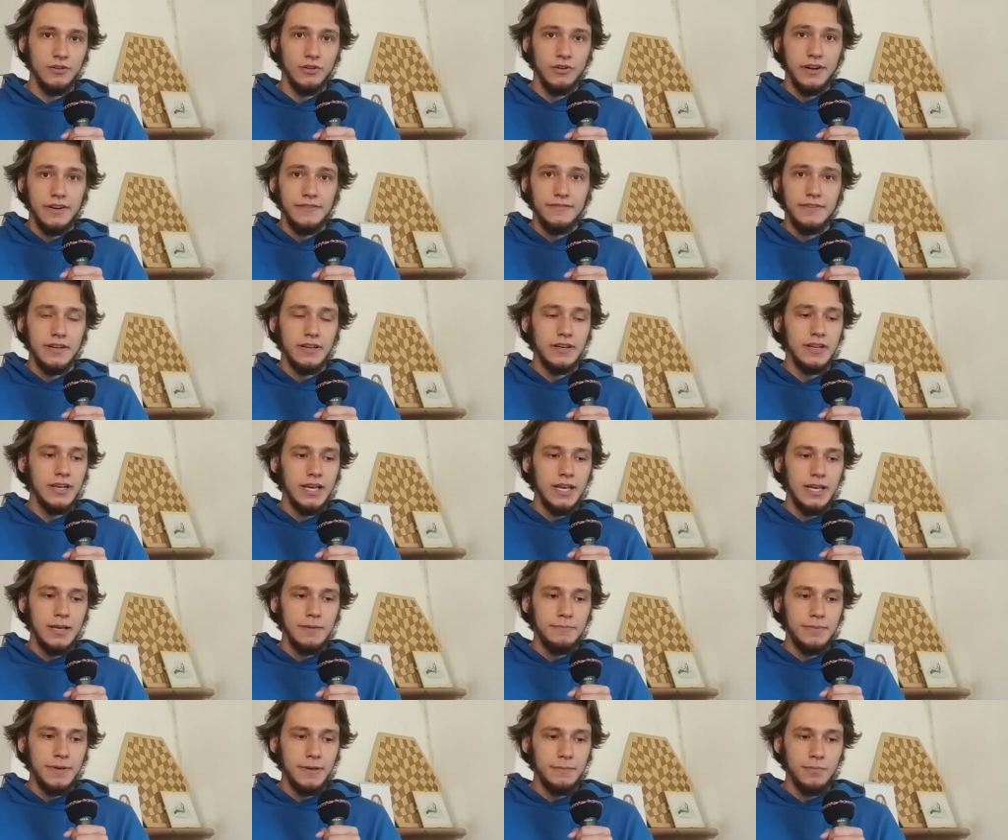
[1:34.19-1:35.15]
or even
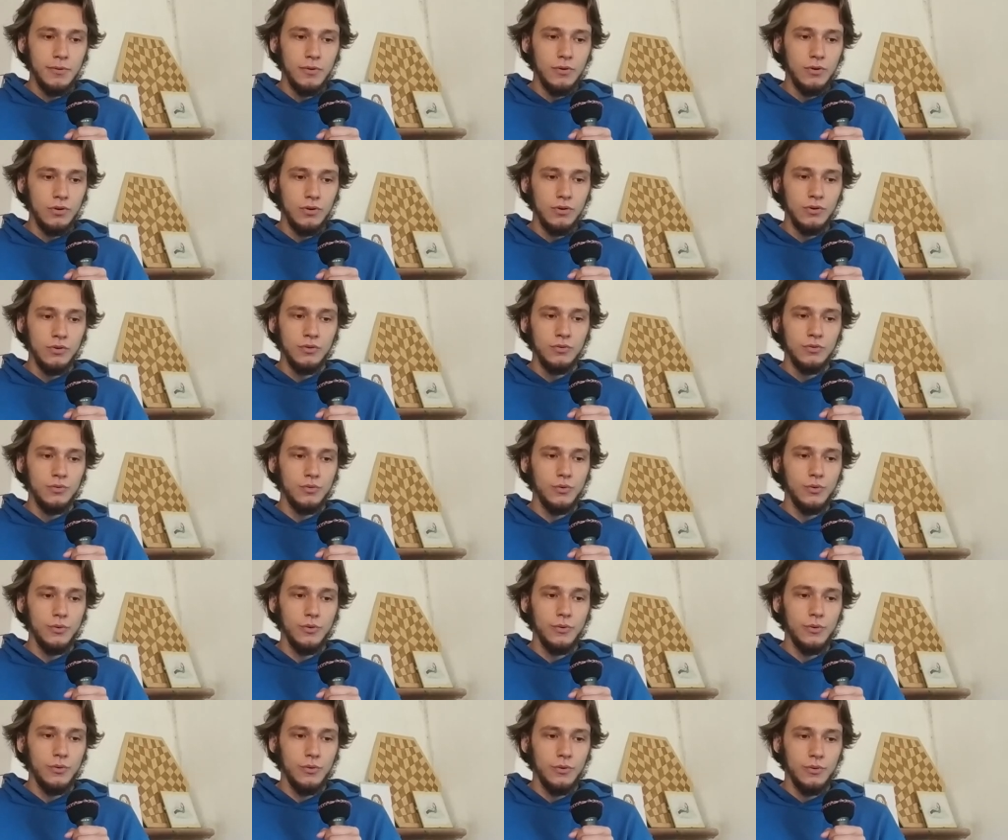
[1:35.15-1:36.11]
people
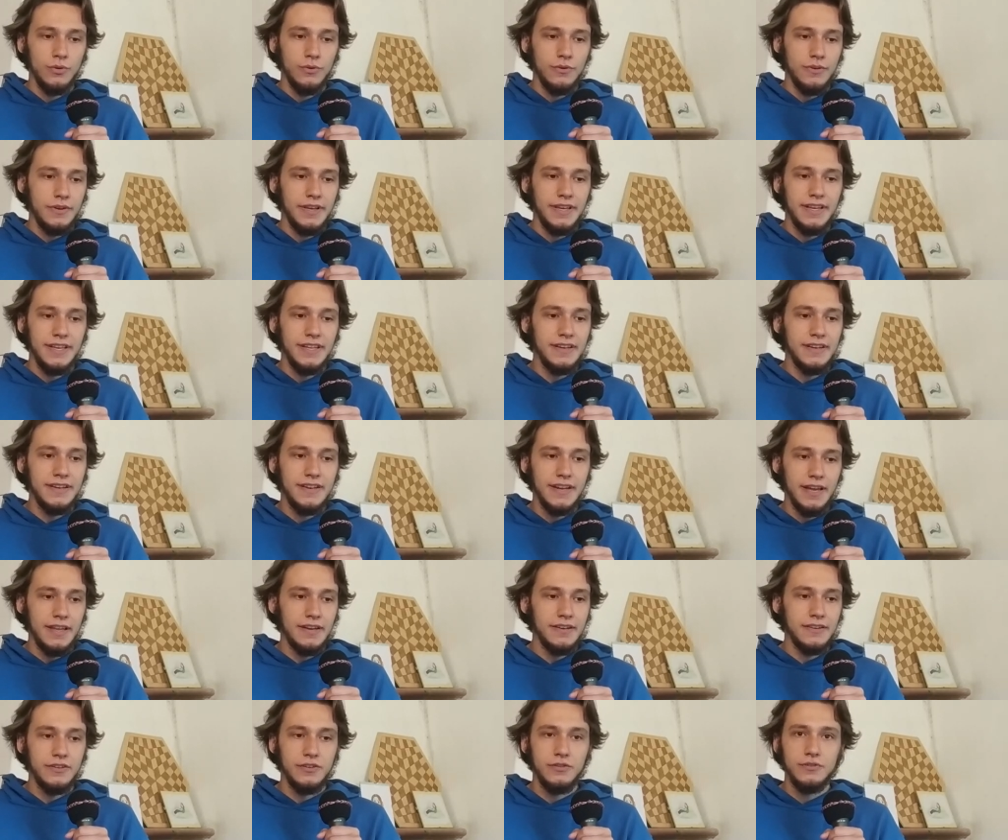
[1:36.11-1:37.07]
who
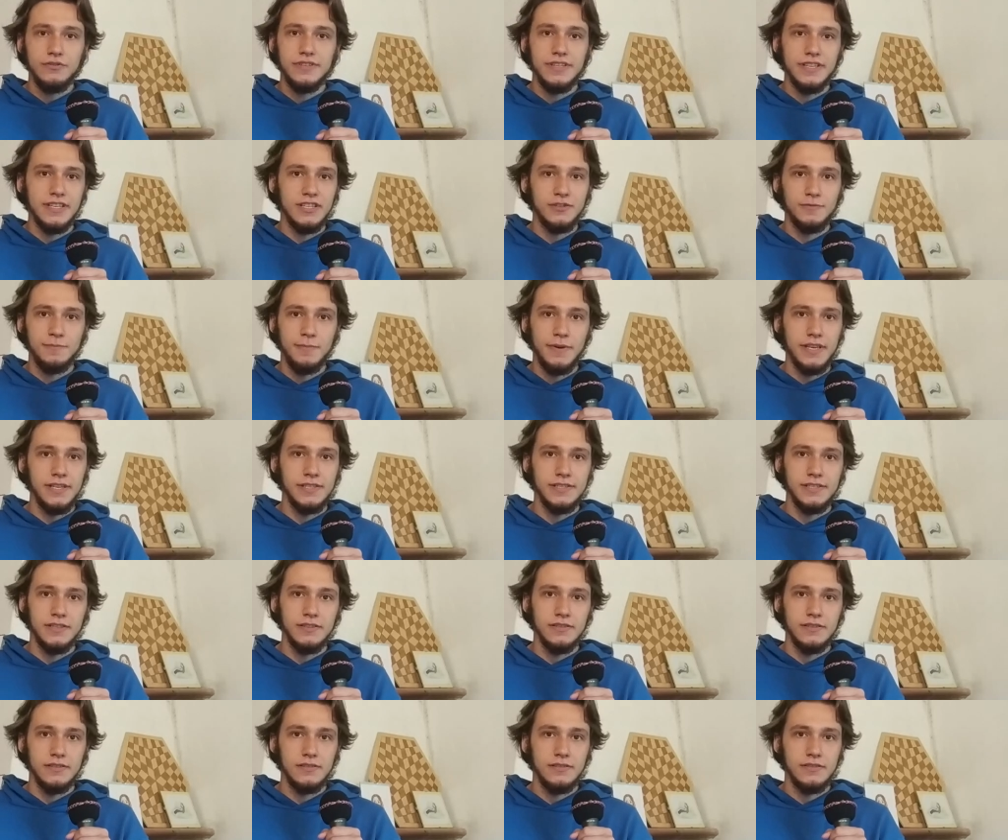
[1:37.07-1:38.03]
indent using
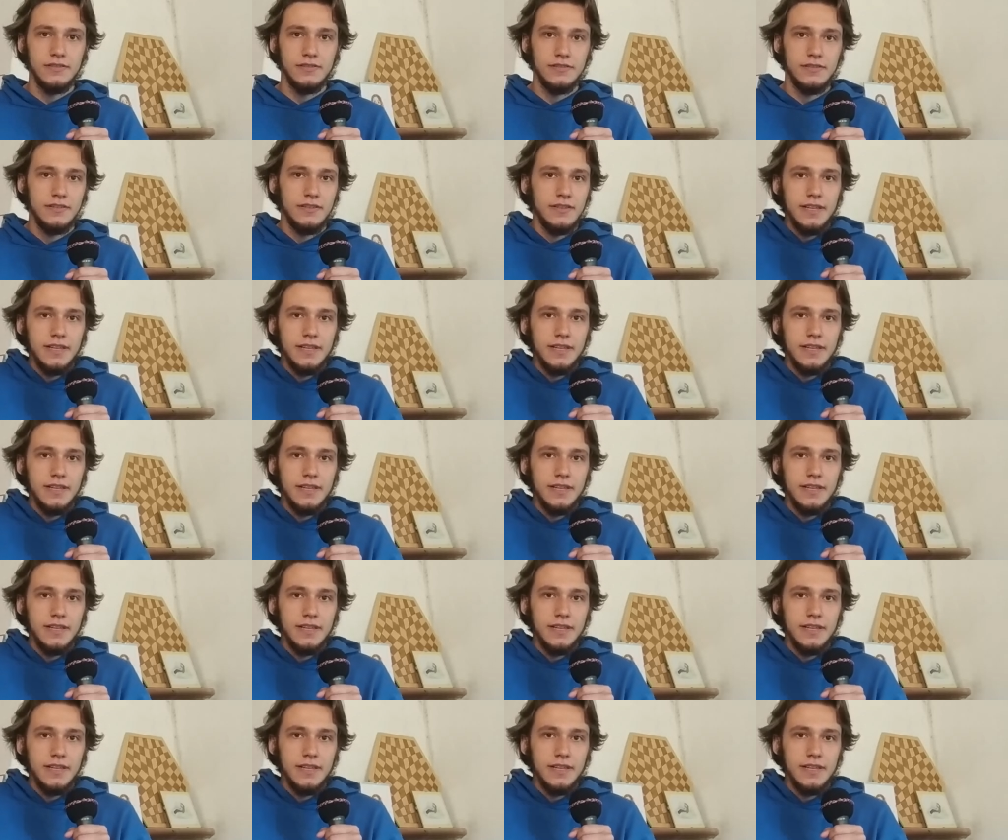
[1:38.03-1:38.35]
spaces.